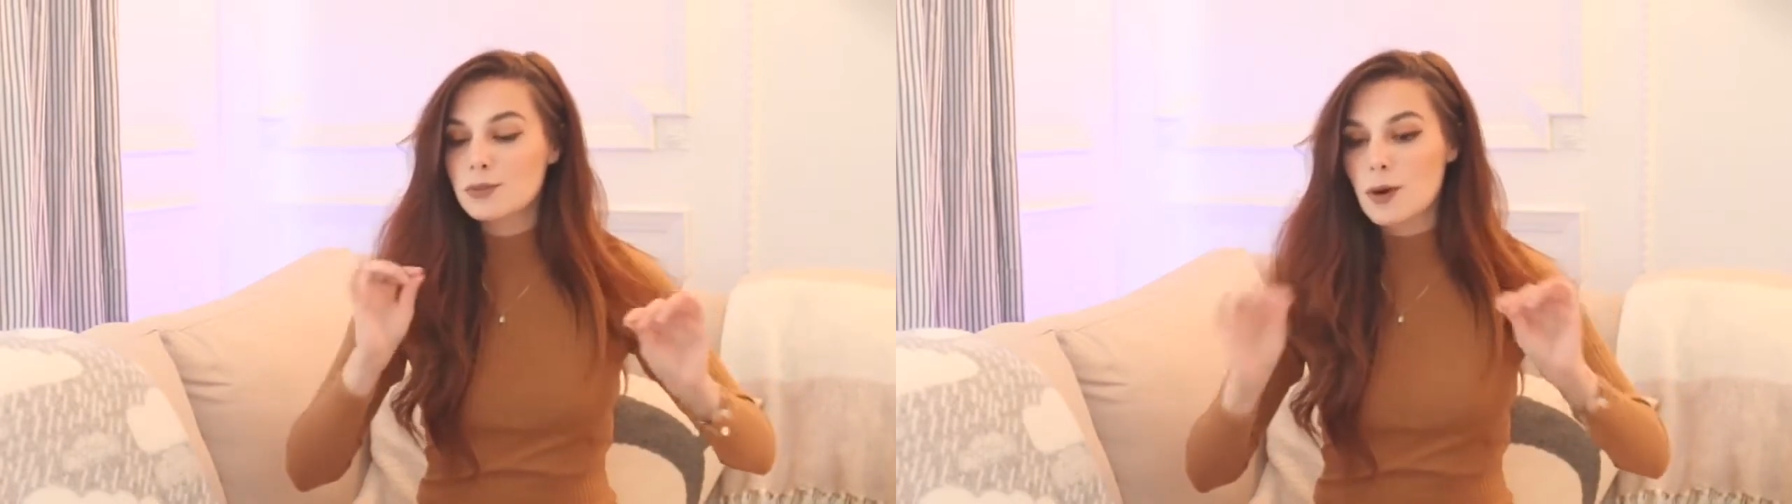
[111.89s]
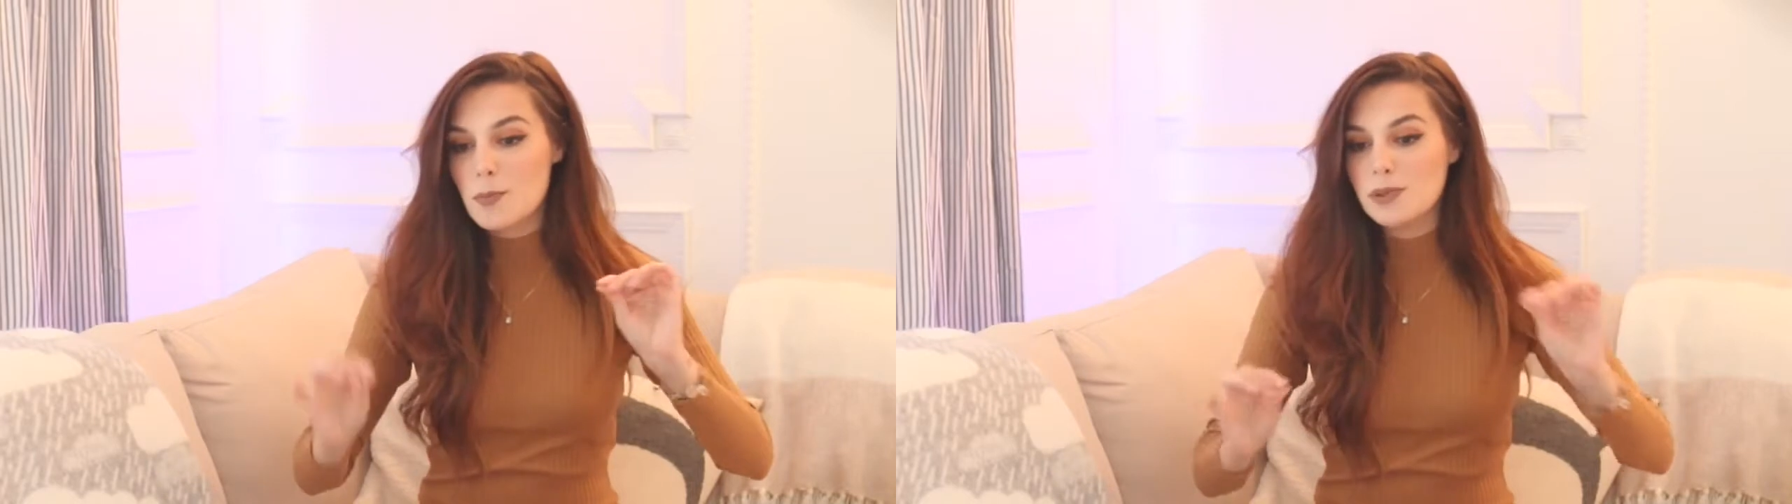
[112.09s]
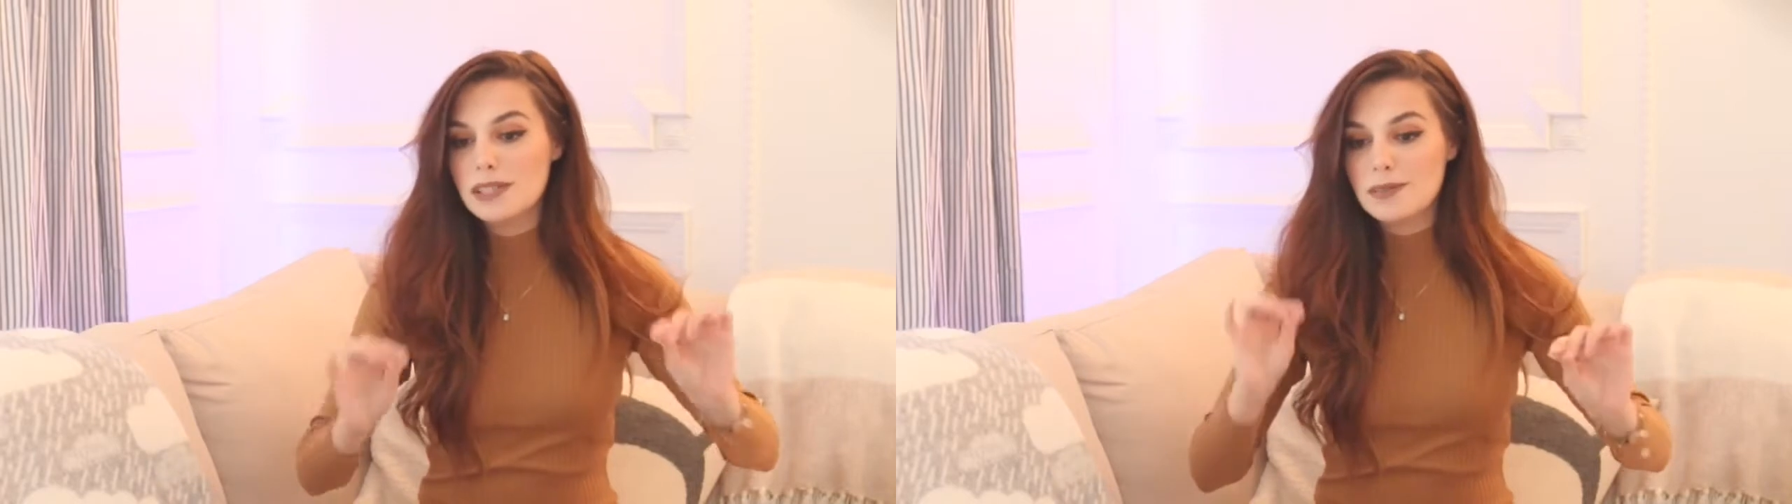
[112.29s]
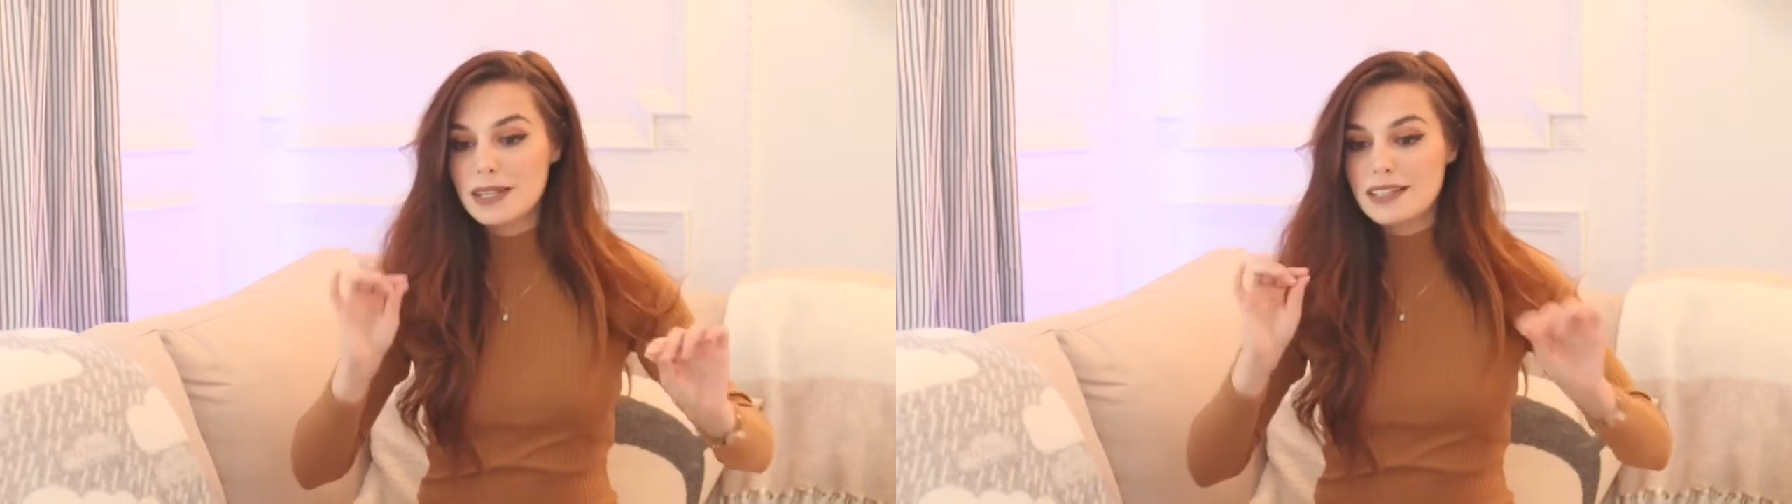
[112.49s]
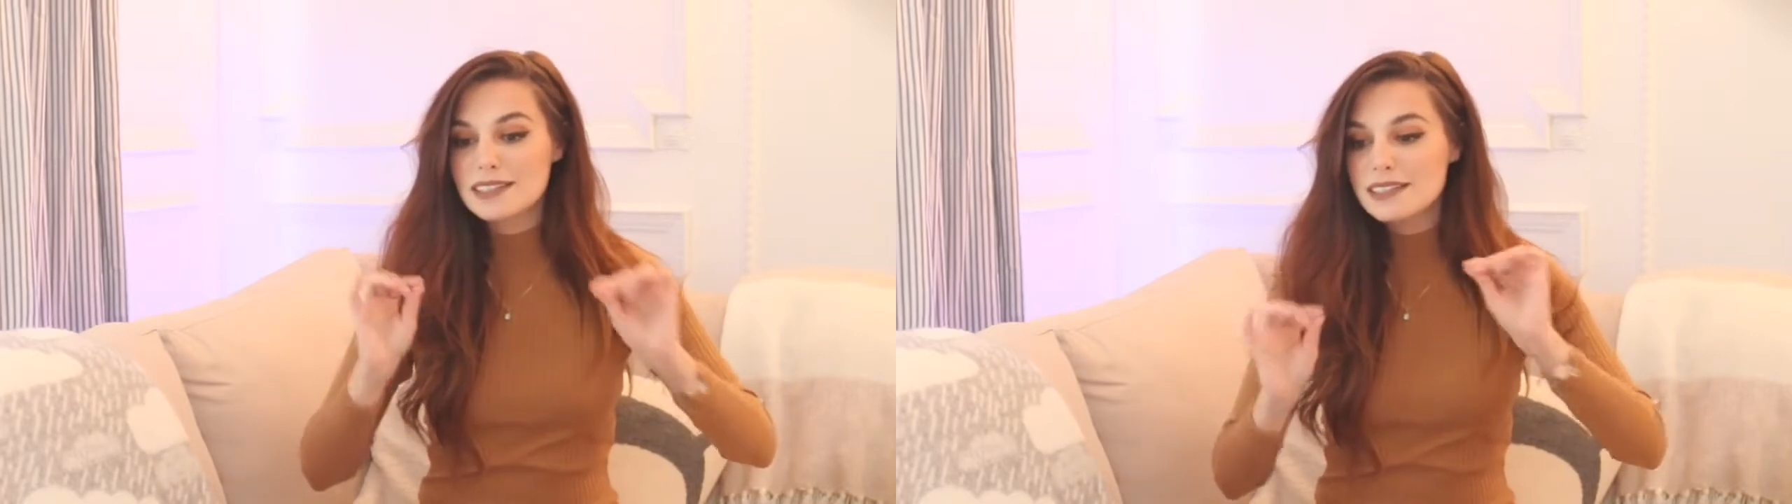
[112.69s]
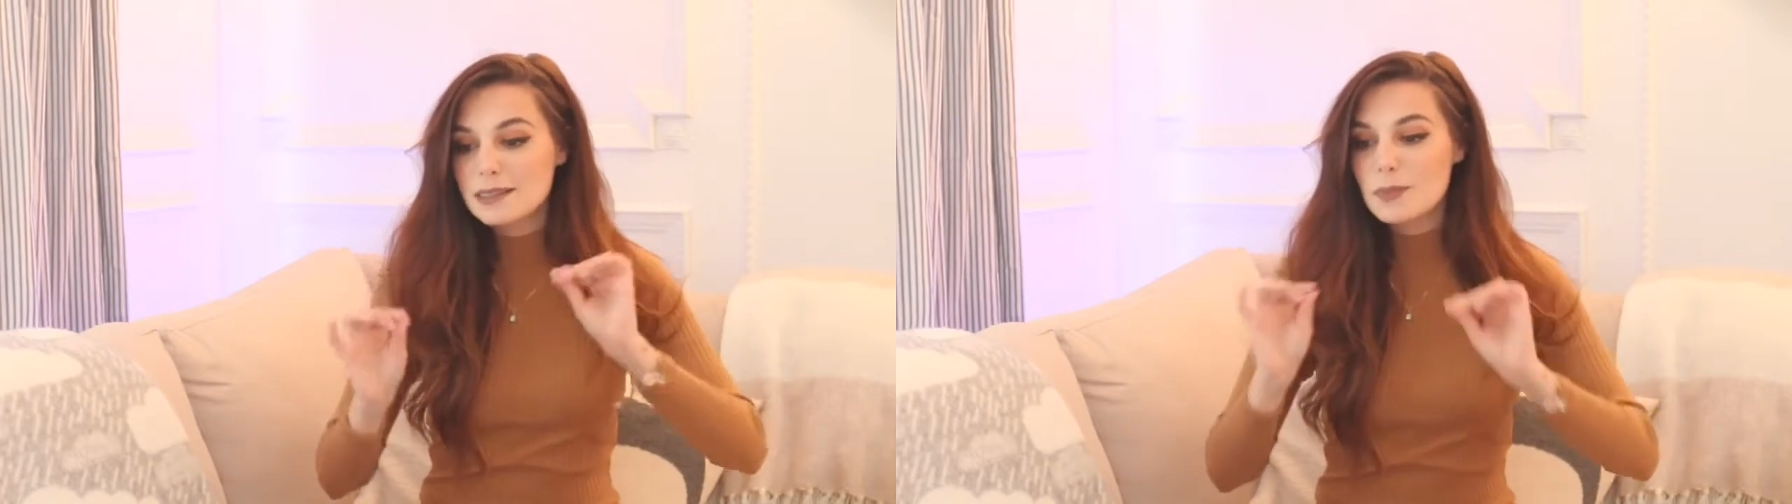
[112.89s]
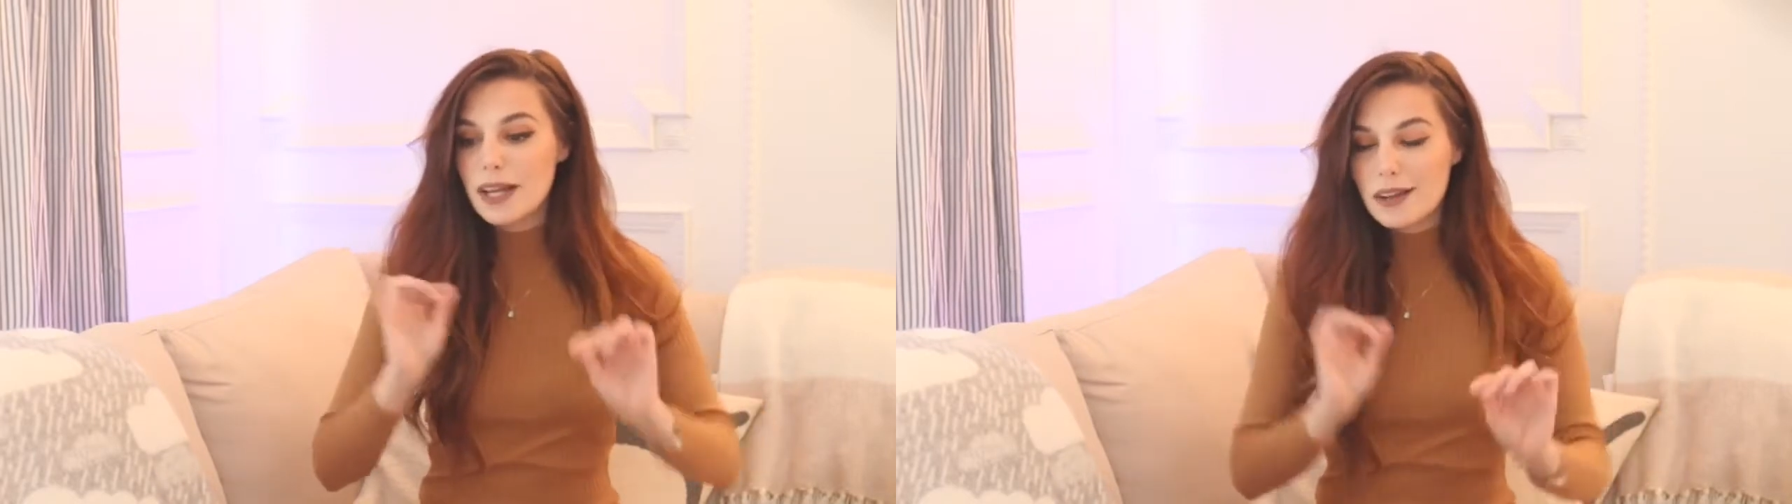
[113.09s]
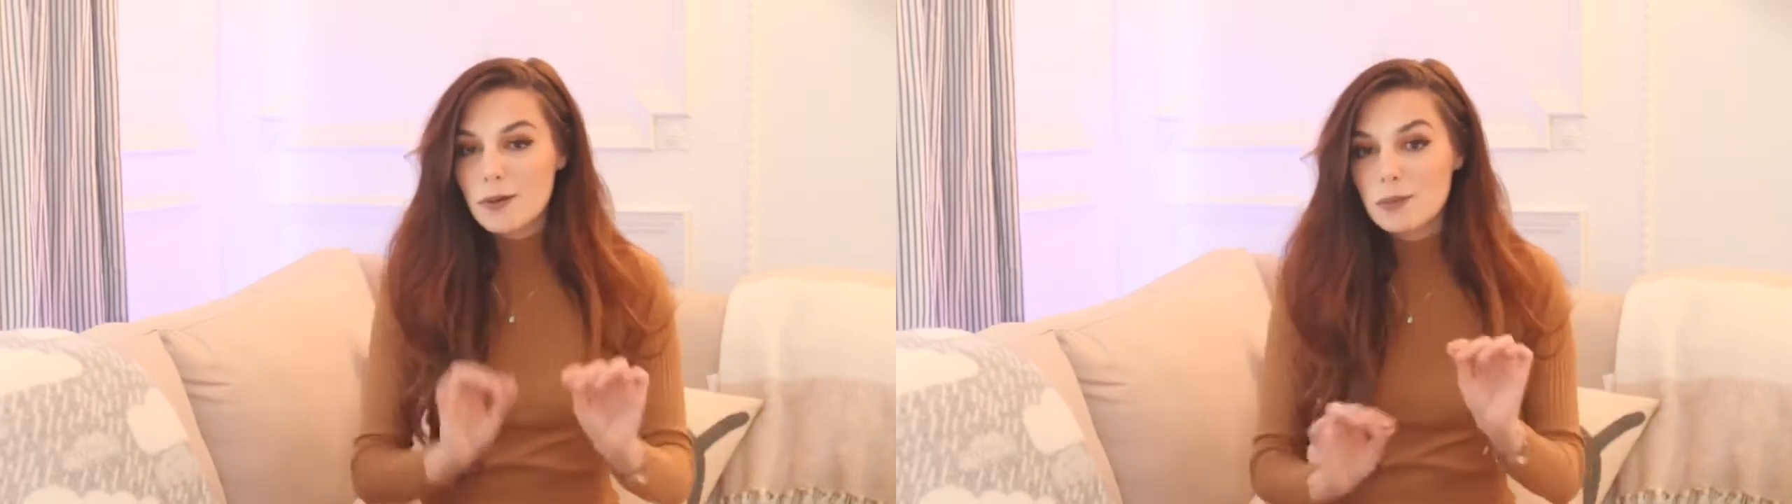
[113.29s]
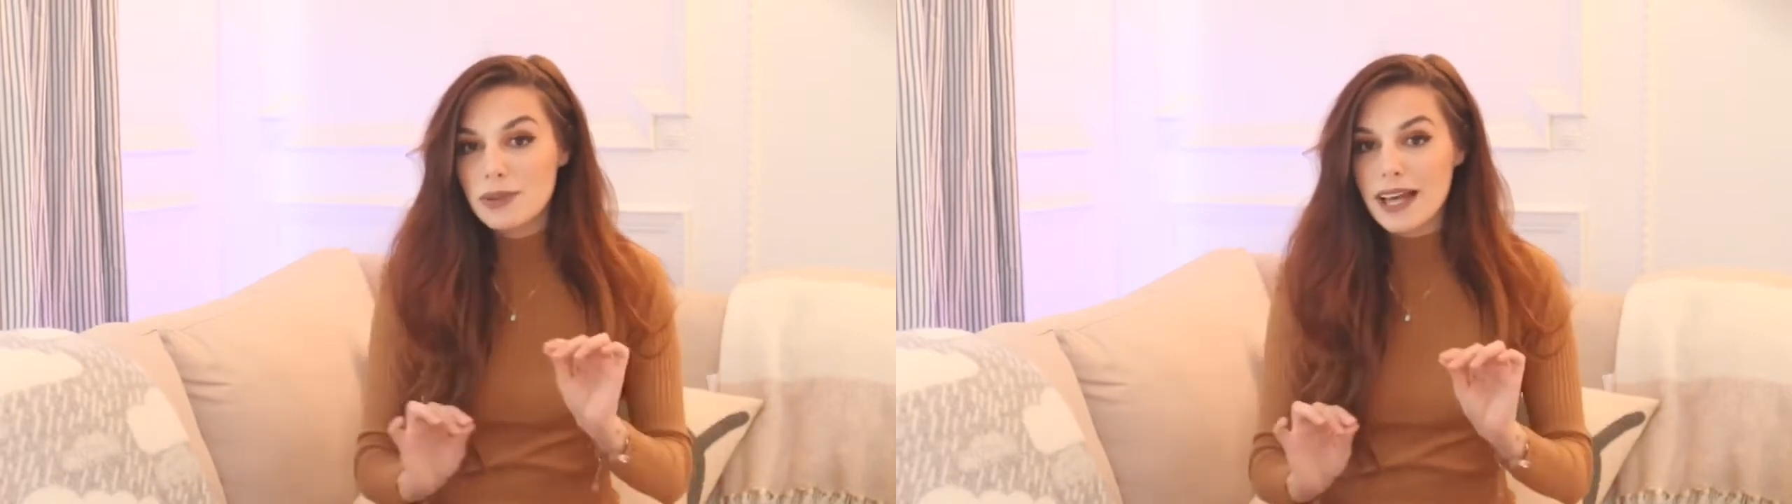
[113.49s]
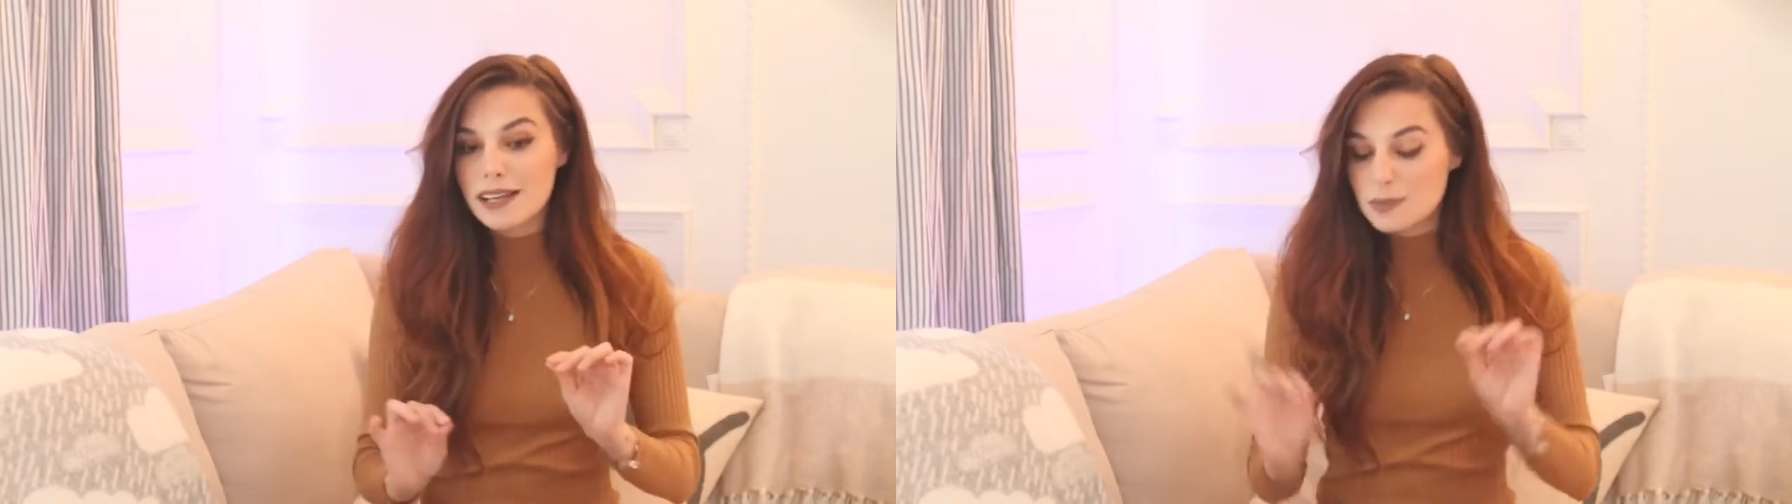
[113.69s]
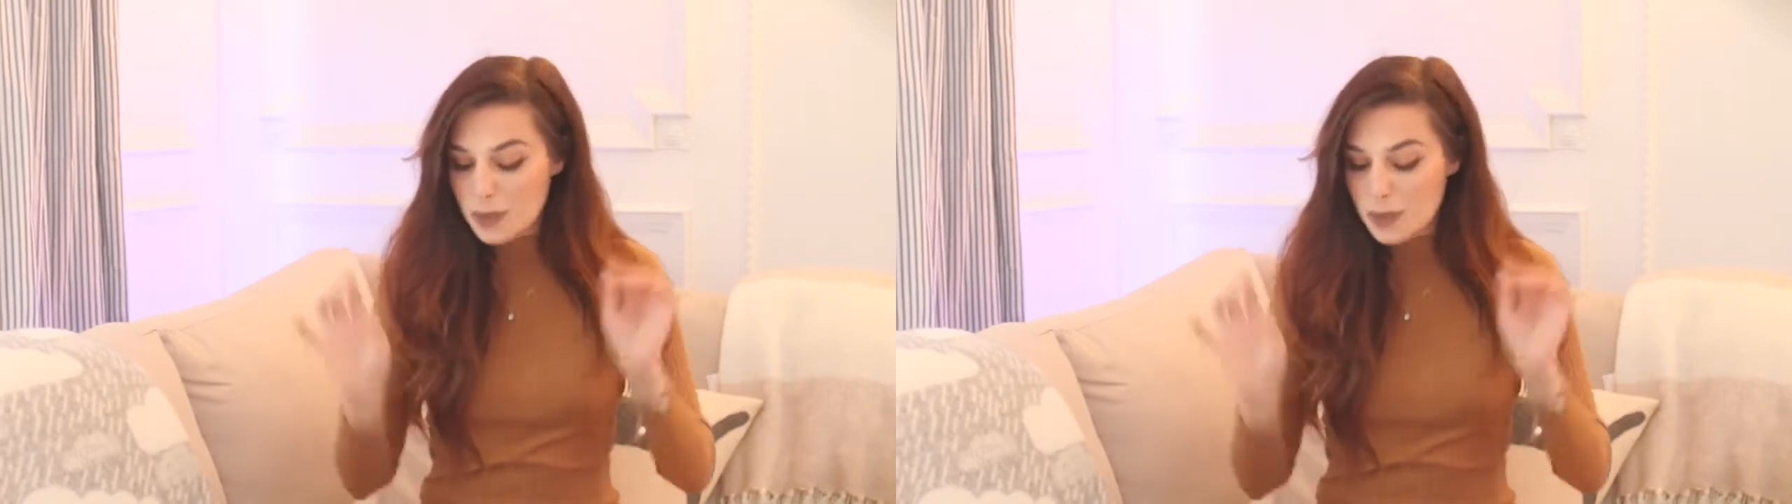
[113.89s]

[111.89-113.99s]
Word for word: properly because it's a bit complex,